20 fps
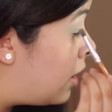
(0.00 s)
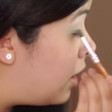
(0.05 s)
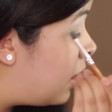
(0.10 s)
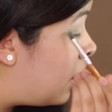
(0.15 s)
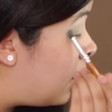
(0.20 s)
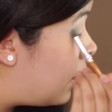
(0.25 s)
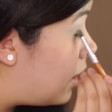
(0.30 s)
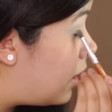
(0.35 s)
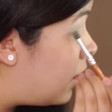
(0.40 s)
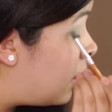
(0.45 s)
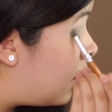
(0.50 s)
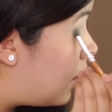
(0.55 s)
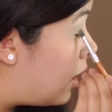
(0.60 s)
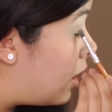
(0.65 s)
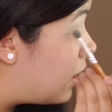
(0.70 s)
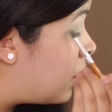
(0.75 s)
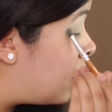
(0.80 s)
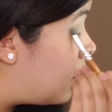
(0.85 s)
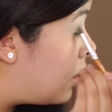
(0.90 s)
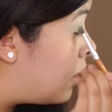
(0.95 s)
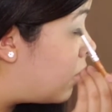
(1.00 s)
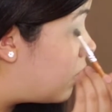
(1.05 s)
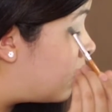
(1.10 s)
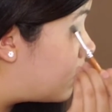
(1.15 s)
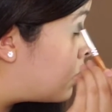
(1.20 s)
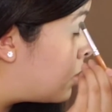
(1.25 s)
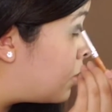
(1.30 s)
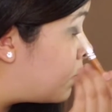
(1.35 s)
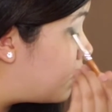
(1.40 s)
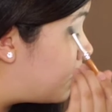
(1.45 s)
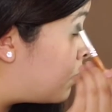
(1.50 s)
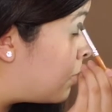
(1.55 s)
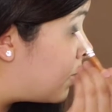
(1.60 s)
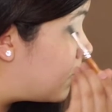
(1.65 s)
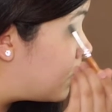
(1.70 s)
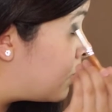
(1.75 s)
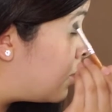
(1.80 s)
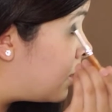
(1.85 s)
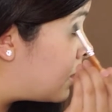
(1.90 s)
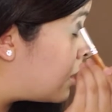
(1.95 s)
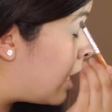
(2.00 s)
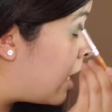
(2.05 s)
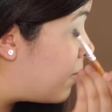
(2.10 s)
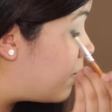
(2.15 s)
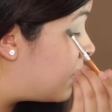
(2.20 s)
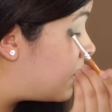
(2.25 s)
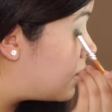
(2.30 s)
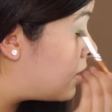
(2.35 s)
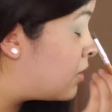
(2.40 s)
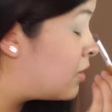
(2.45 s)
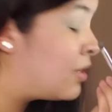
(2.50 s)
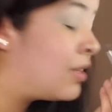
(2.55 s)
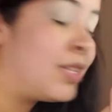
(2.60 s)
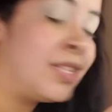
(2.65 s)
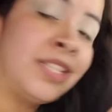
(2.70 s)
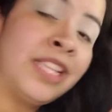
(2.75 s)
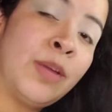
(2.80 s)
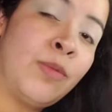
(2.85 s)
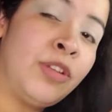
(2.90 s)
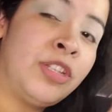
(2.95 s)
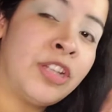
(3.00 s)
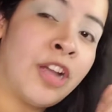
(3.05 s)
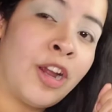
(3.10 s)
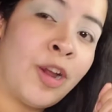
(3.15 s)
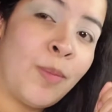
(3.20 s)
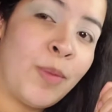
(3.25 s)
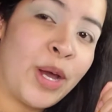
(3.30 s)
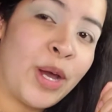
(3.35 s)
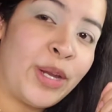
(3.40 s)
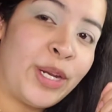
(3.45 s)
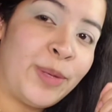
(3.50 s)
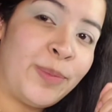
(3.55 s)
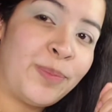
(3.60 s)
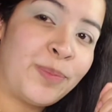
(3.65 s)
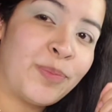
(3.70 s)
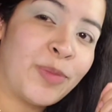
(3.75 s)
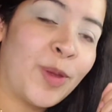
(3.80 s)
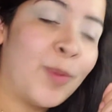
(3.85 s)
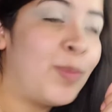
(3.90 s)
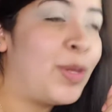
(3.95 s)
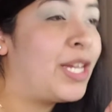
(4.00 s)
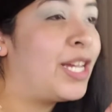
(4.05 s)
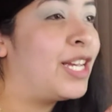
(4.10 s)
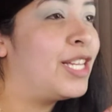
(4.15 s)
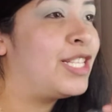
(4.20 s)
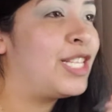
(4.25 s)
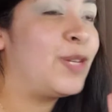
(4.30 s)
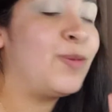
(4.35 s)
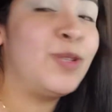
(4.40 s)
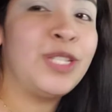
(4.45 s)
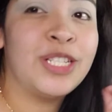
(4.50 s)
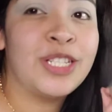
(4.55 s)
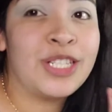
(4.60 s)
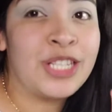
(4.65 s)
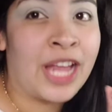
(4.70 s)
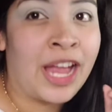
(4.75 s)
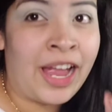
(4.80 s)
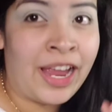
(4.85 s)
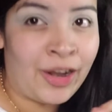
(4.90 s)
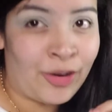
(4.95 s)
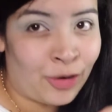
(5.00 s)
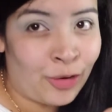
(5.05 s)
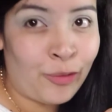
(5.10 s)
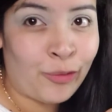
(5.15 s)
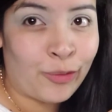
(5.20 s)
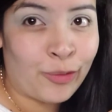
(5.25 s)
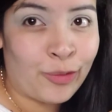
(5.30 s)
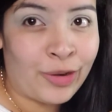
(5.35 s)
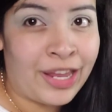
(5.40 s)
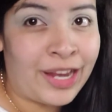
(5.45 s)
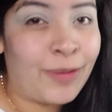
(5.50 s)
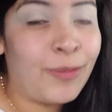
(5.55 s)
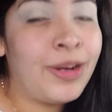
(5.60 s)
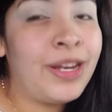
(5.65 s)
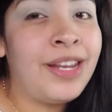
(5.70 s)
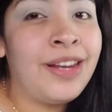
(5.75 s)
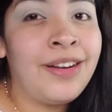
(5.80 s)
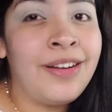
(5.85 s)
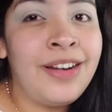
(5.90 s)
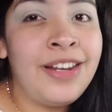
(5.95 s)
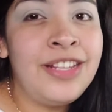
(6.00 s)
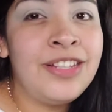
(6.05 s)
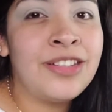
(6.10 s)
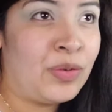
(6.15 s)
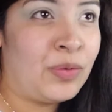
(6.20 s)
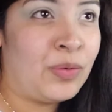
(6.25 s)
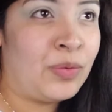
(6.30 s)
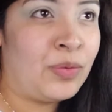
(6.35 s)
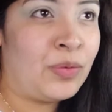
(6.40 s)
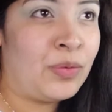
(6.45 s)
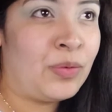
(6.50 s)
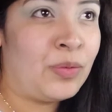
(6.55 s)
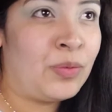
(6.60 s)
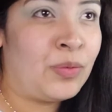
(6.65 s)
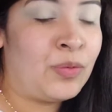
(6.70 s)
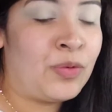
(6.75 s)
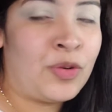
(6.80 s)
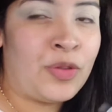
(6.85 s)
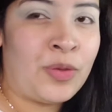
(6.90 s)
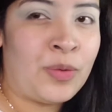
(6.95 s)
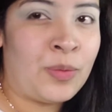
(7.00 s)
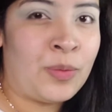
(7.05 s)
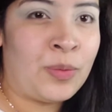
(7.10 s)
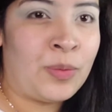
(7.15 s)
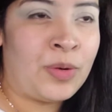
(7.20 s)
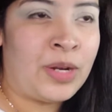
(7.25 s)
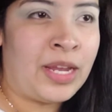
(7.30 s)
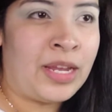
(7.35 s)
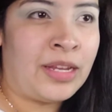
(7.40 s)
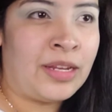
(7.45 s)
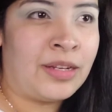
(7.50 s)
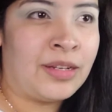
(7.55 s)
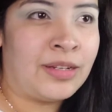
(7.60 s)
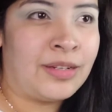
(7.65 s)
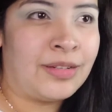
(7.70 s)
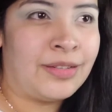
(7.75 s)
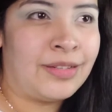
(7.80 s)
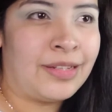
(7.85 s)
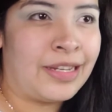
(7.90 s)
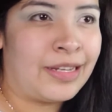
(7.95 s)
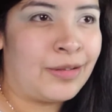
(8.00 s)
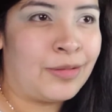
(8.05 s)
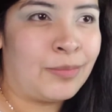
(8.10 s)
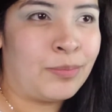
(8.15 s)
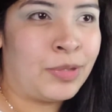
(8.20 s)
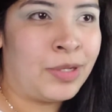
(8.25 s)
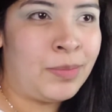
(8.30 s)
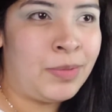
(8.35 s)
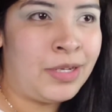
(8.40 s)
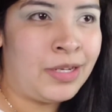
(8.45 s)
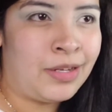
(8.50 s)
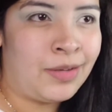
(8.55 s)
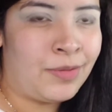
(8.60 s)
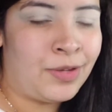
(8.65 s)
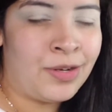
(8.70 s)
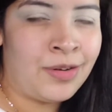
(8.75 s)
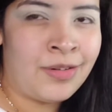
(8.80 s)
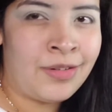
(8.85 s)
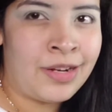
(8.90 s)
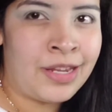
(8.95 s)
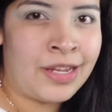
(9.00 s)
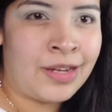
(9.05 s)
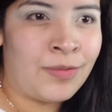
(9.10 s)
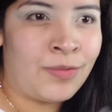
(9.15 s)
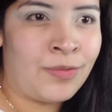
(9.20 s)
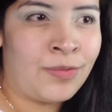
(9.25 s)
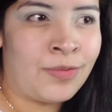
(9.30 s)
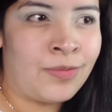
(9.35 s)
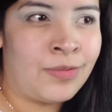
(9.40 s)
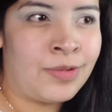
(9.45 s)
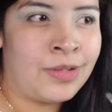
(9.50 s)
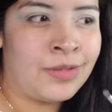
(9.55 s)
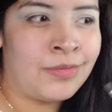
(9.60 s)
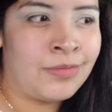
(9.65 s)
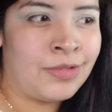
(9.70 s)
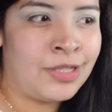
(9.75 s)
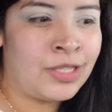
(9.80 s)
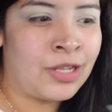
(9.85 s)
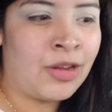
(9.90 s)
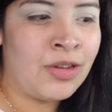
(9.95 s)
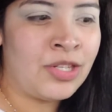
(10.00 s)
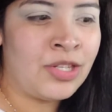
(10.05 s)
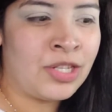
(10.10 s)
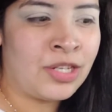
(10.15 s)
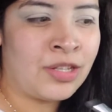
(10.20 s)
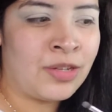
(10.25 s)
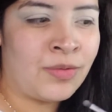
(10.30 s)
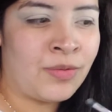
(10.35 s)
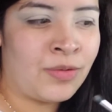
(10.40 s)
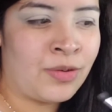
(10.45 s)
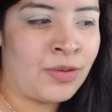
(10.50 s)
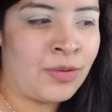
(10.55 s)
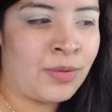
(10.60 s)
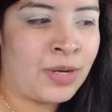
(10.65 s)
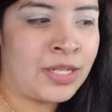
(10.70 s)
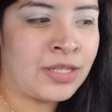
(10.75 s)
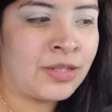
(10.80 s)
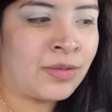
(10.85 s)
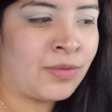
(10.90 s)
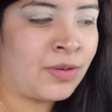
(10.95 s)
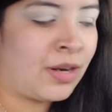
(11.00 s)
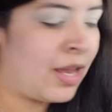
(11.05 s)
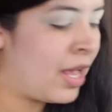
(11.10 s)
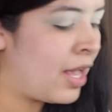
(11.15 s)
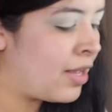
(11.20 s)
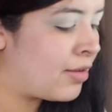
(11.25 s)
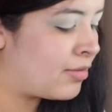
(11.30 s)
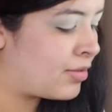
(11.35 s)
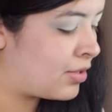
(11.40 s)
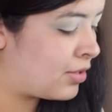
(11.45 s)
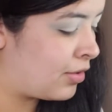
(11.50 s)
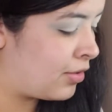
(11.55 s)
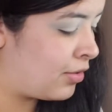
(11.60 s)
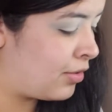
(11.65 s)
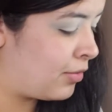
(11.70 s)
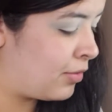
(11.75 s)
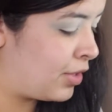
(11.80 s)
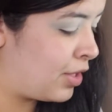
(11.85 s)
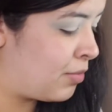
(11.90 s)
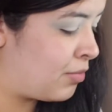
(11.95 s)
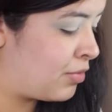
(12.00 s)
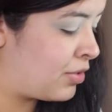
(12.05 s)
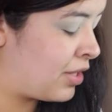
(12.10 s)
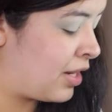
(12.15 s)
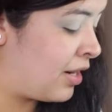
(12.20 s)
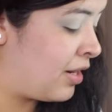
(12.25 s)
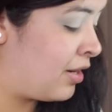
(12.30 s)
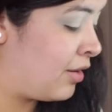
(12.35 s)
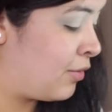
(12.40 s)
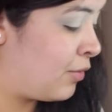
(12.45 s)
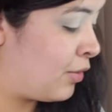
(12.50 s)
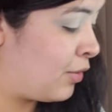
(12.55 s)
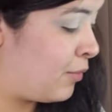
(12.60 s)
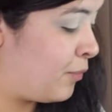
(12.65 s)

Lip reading: and he knows he's moved on to his life, but still to this day we talk about it because it was just that hurtful. Like, we literally, for the like puppy love, you know, like we saw each other for the rest of our lives, so it was kind of,